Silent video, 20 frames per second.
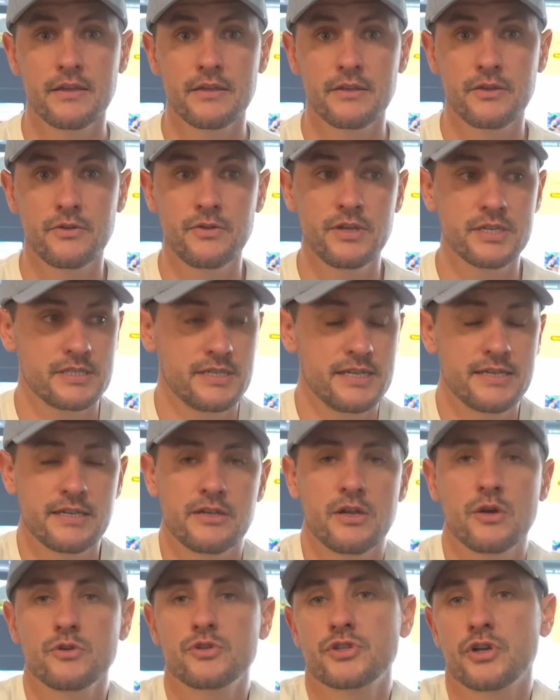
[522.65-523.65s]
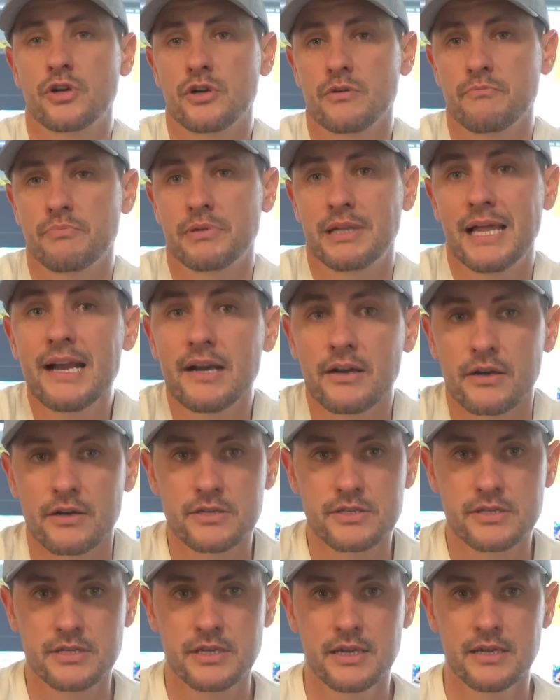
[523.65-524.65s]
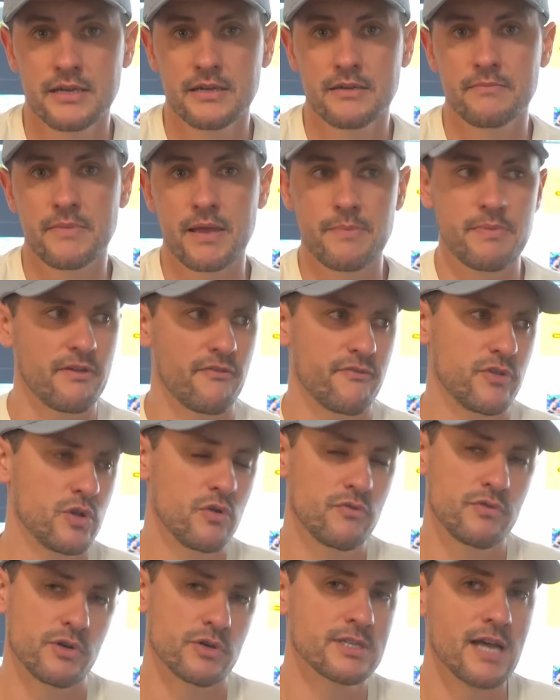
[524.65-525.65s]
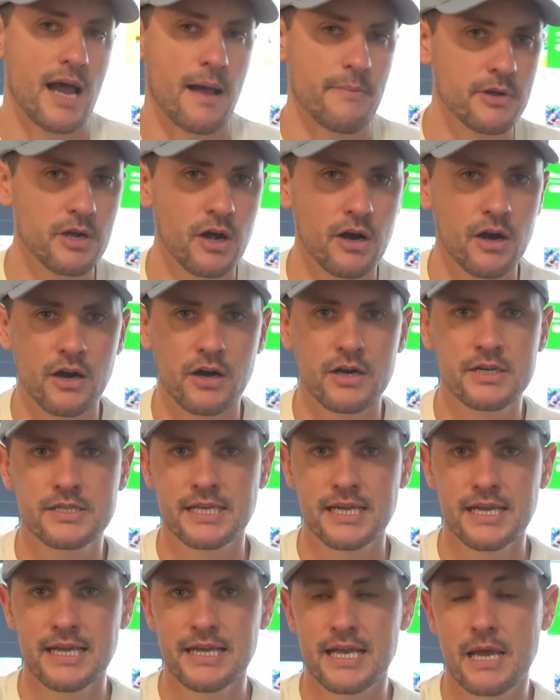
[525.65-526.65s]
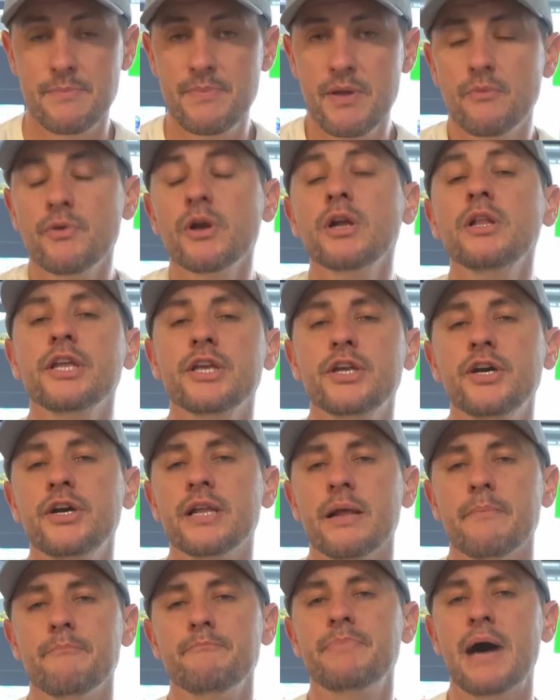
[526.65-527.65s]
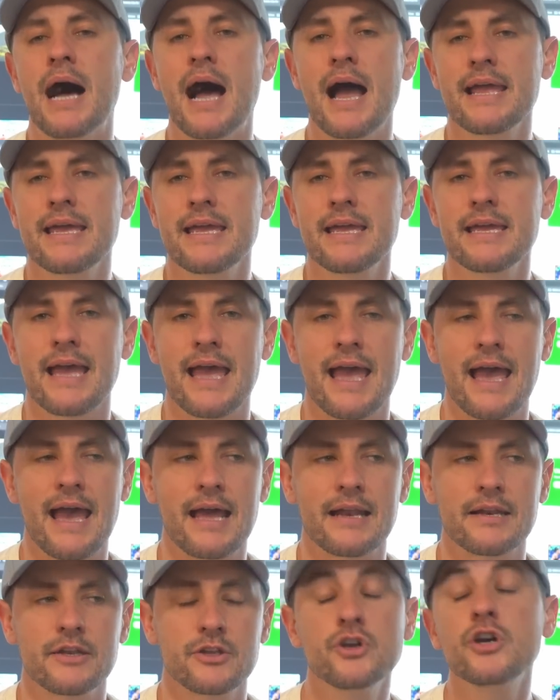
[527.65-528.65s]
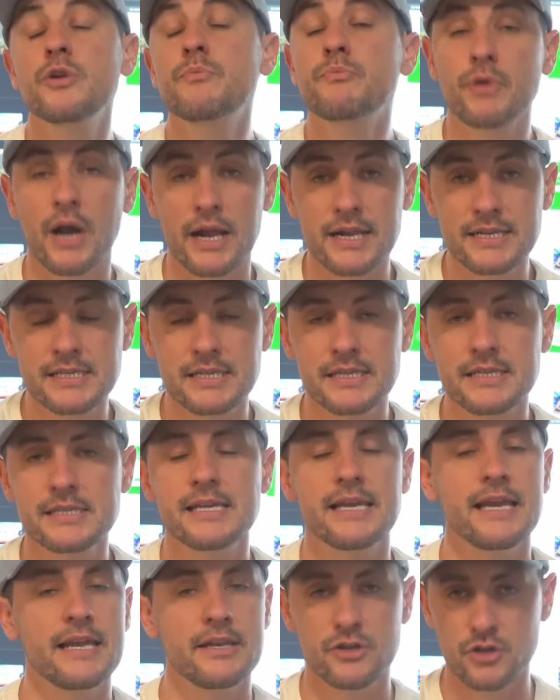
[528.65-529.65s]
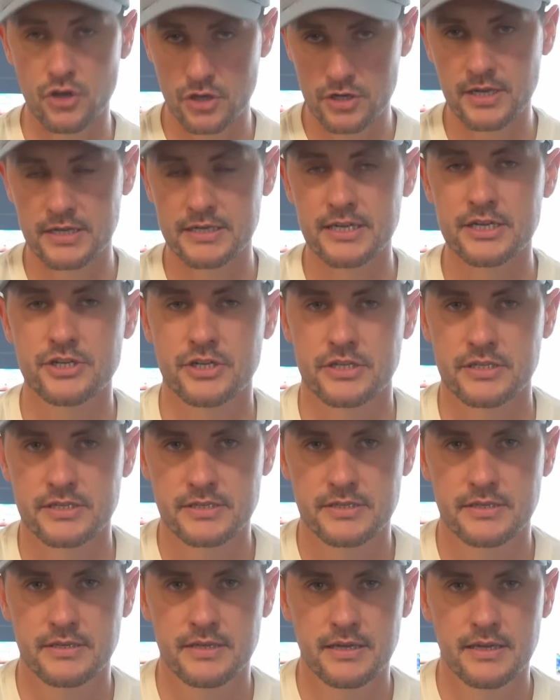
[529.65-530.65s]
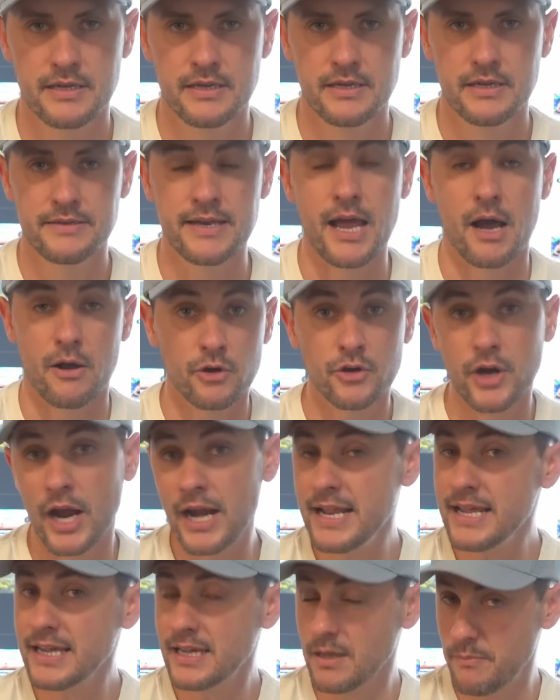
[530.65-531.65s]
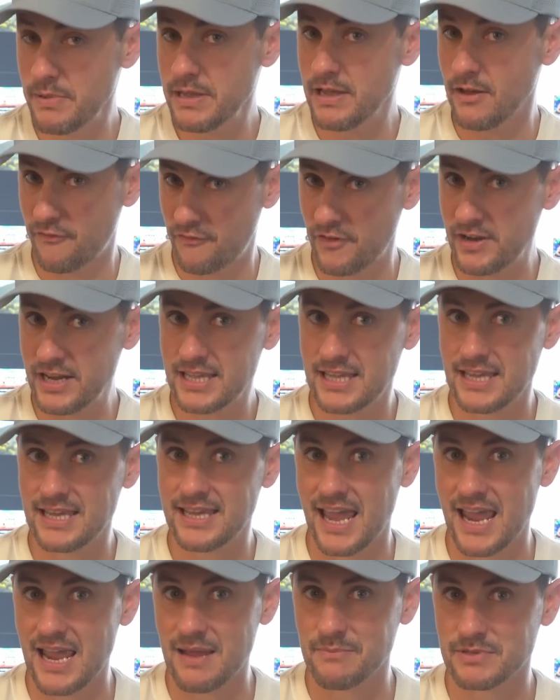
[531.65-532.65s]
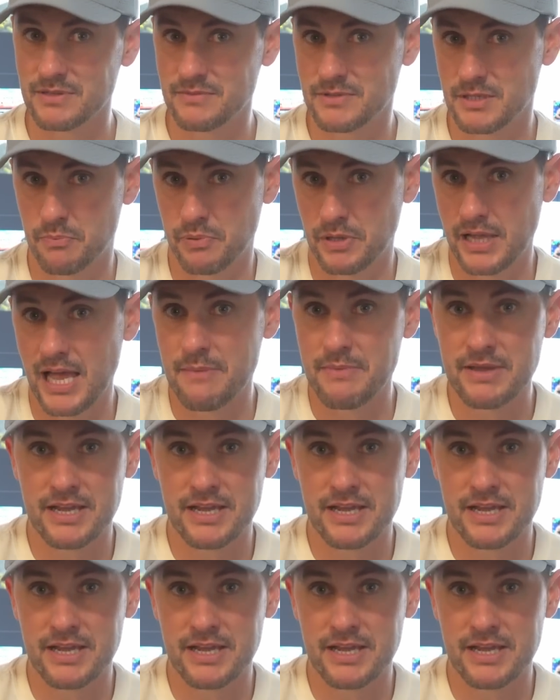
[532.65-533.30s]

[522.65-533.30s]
You just need to know certain players, maybe a few of their top cards, and be really good at buying at good prices and good conditions. Now, grading can be a finicky game to play